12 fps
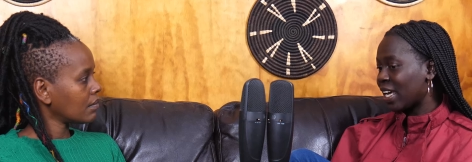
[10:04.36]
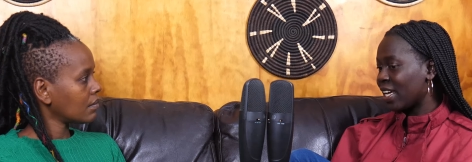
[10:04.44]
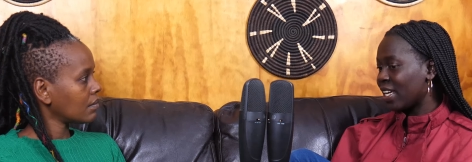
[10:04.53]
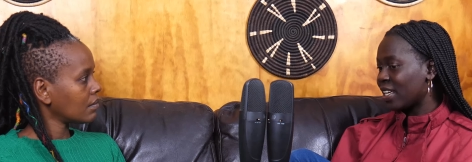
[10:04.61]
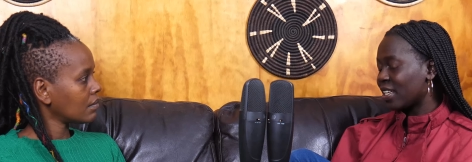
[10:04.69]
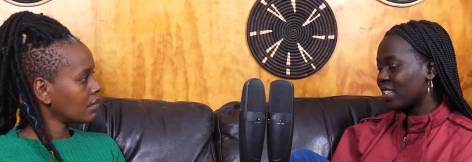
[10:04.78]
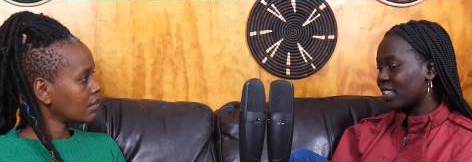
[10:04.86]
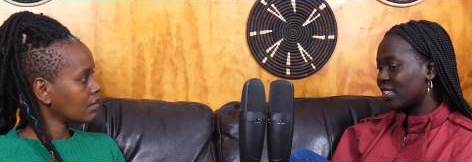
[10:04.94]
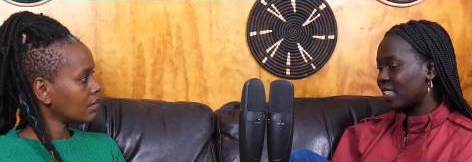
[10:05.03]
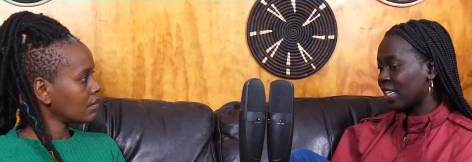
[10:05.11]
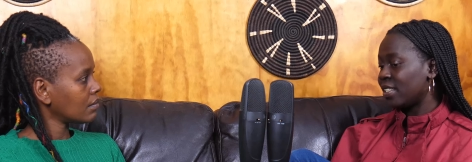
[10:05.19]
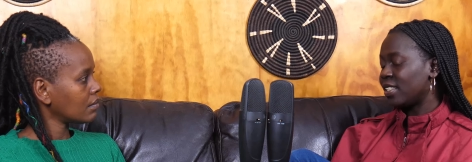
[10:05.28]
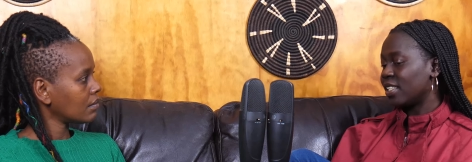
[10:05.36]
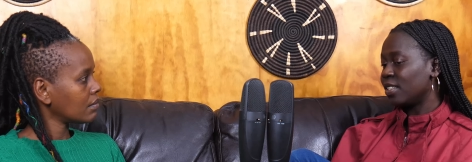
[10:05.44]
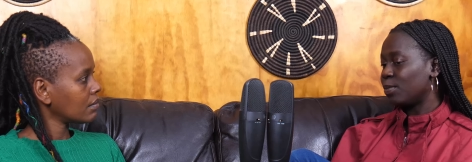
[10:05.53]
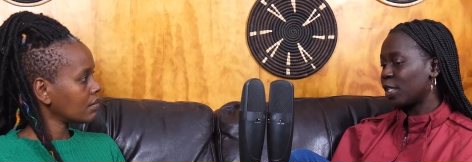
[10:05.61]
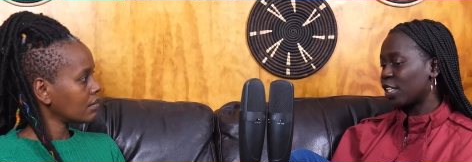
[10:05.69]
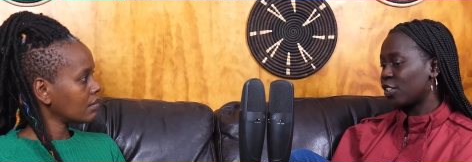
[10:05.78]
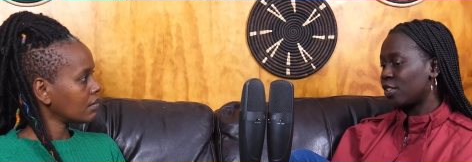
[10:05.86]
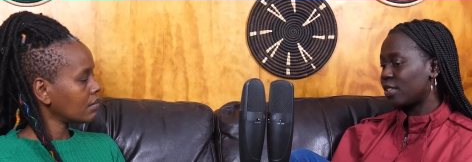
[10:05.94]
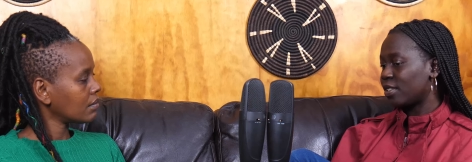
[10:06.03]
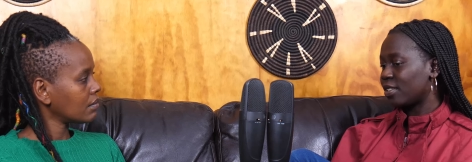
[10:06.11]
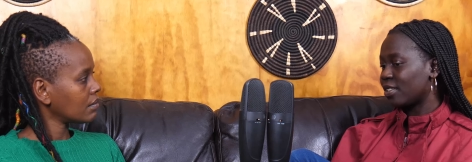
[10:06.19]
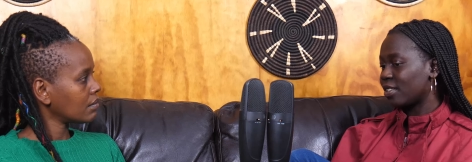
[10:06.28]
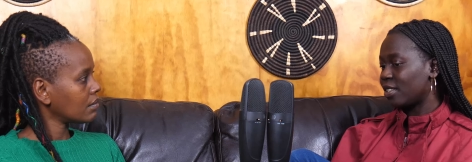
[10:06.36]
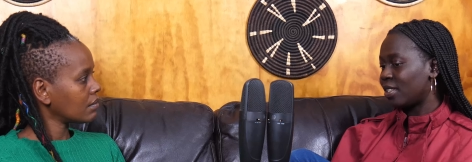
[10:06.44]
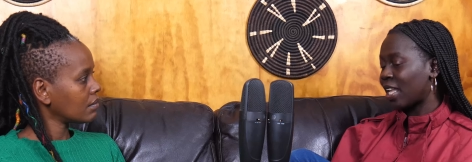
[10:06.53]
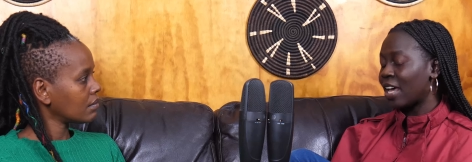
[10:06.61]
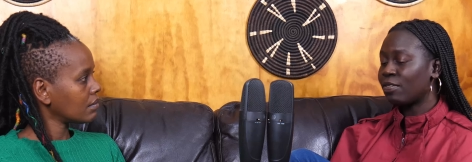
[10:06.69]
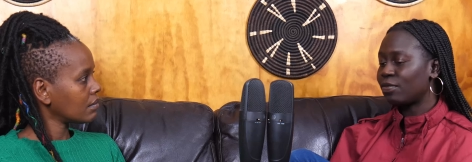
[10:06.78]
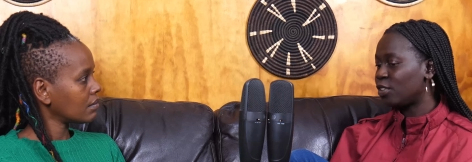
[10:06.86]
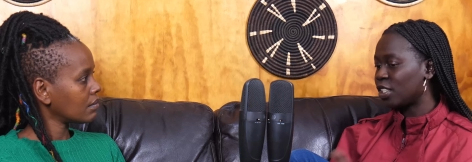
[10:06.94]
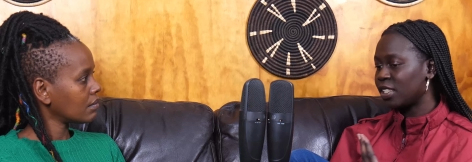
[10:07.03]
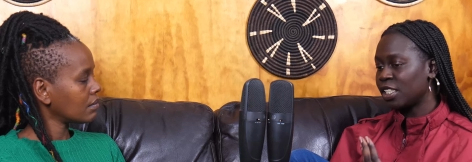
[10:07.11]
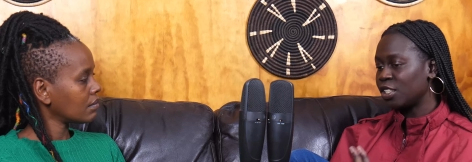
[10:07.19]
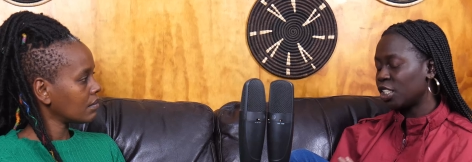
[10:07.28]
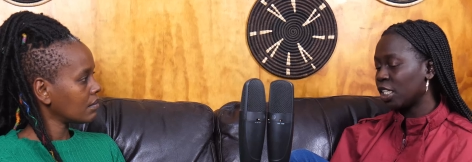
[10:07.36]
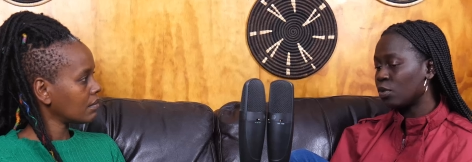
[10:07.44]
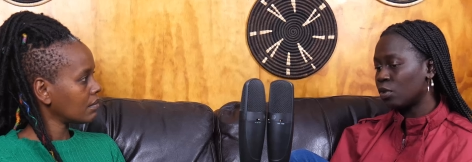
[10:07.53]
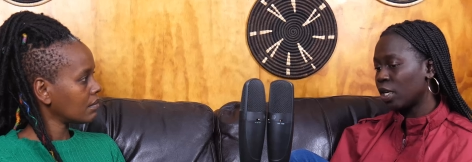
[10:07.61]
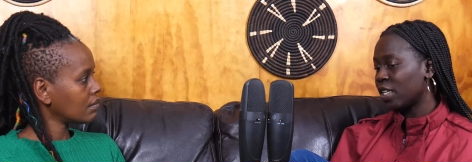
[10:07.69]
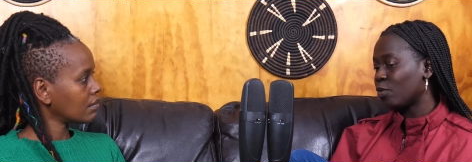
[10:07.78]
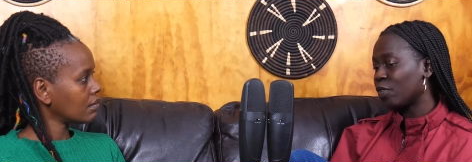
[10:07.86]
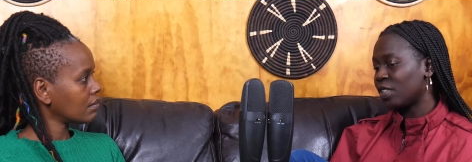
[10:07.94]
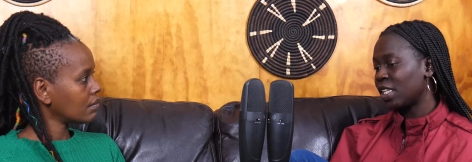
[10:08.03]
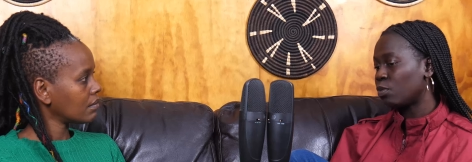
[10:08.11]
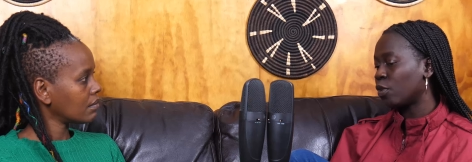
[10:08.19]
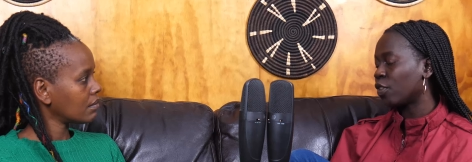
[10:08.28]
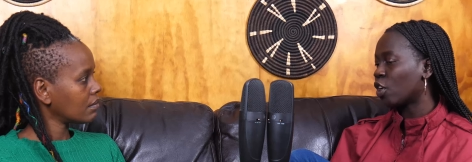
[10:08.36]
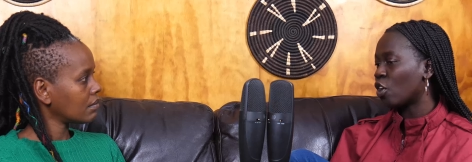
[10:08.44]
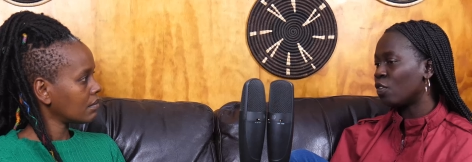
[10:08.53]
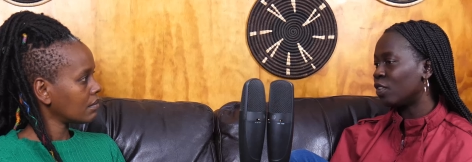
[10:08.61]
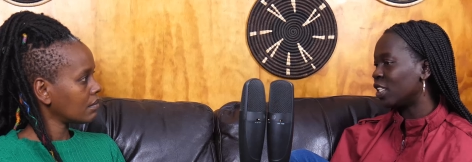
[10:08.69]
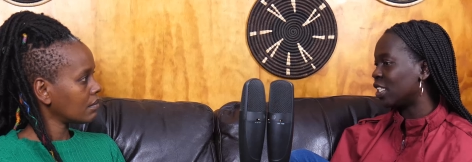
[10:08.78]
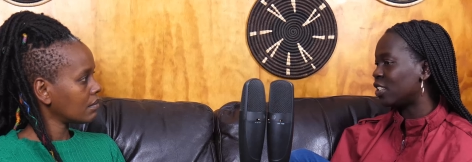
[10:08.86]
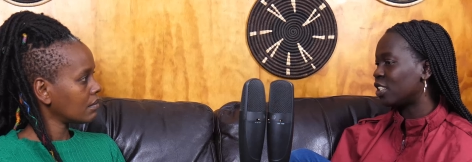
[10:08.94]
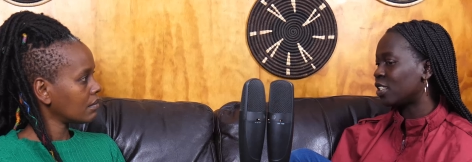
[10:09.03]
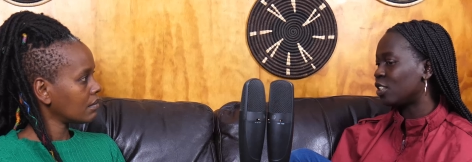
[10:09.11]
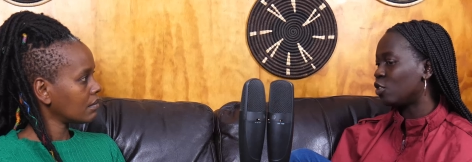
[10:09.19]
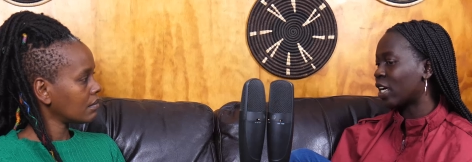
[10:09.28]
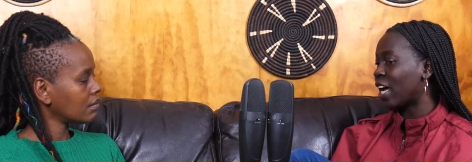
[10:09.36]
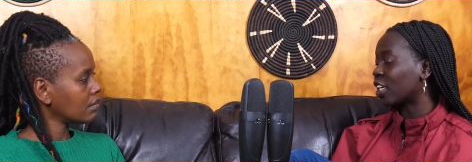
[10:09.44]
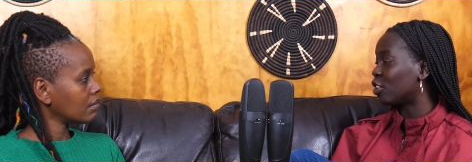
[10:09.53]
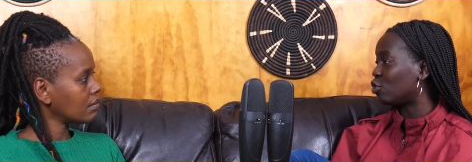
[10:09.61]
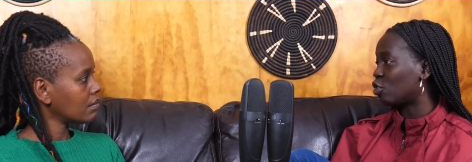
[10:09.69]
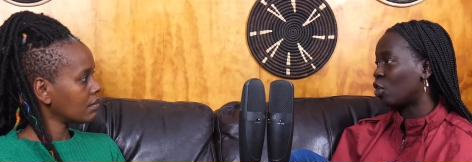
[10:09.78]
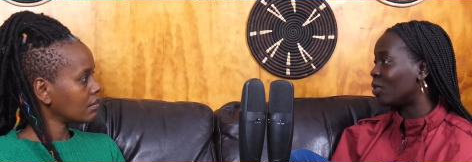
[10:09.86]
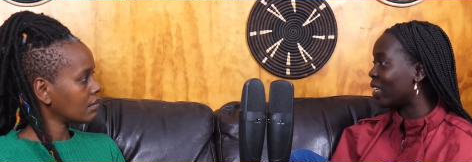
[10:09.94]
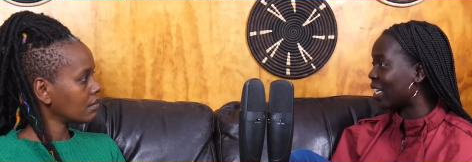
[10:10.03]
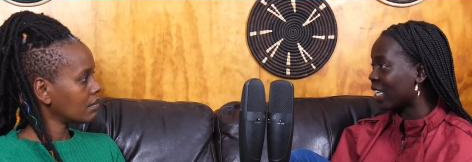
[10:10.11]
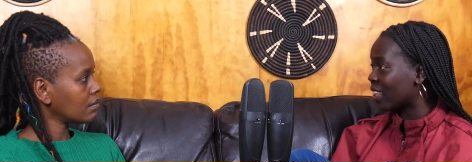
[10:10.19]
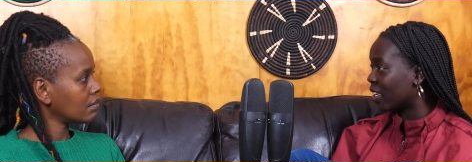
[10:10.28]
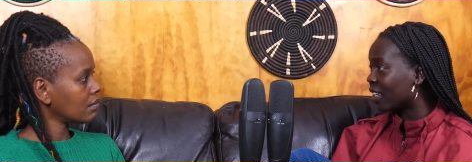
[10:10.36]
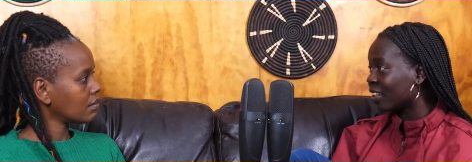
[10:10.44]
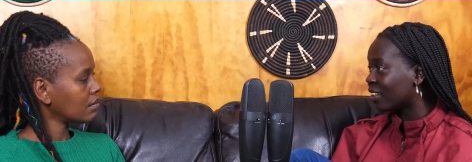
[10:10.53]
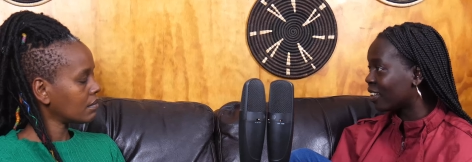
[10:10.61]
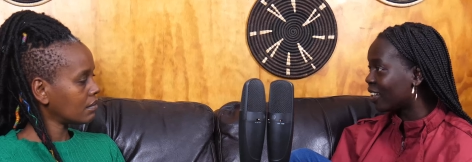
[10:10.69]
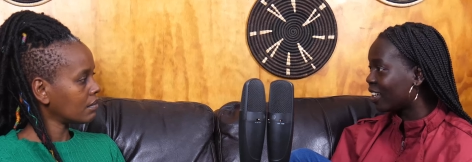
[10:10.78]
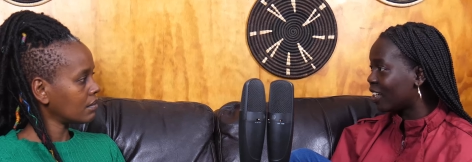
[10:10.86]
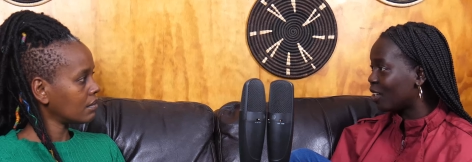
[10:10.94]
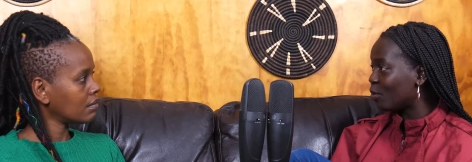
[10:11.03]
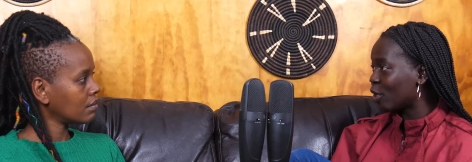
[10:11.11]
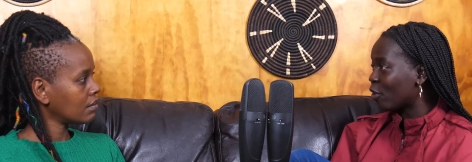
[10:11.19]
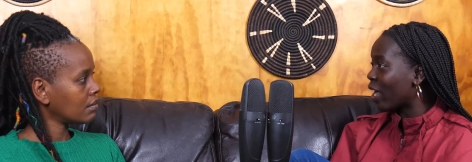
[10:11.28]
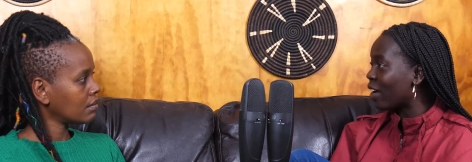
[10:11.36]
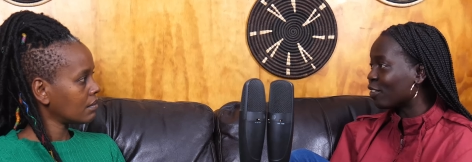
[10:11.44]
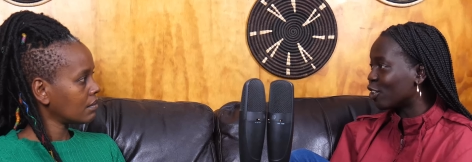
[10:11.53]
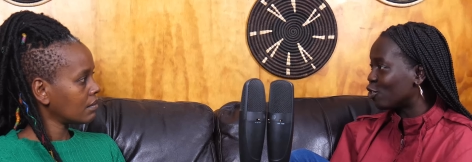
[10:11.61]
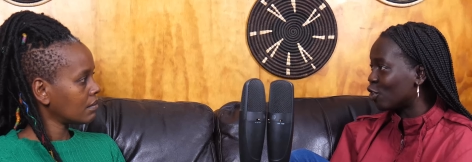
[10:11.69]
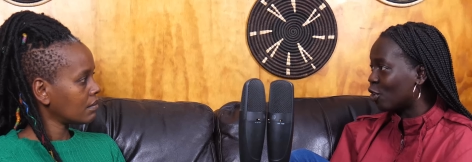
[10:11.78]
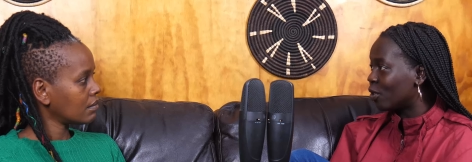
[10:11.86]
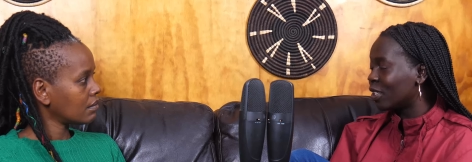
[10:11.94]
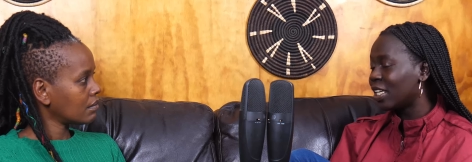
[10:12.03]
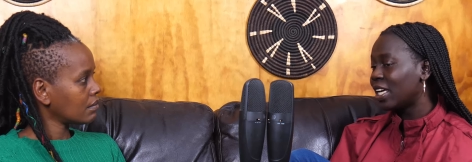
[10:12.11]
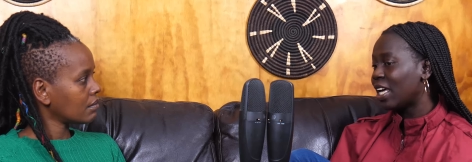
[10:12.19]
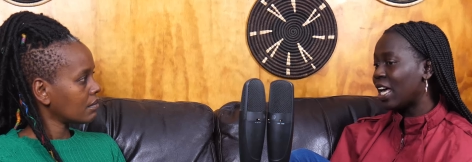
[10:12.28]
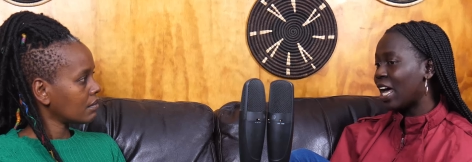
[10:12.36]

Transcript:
Speaker 1: stay centered because life just in general, and we've seen with COVID, it's just you can't control anything. Mm-hmm. We don't have control.